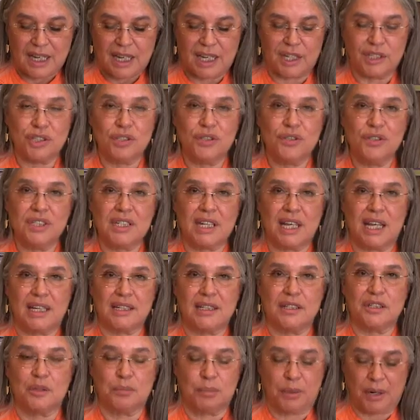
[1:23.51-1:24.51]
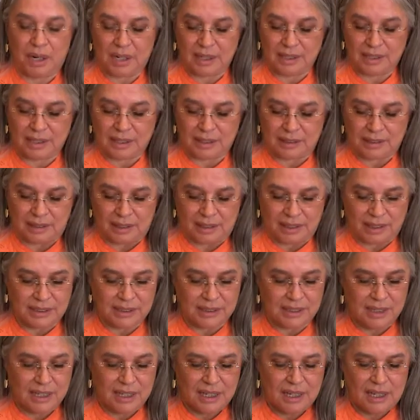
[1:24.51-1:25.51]
As you stand in the parking
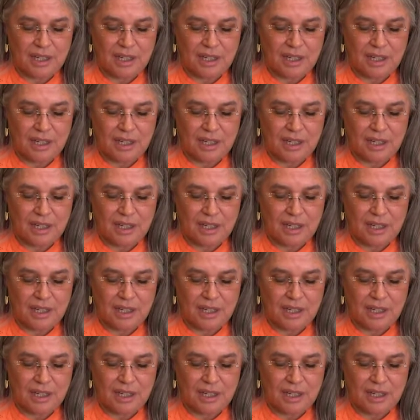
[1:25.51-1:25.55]
lot,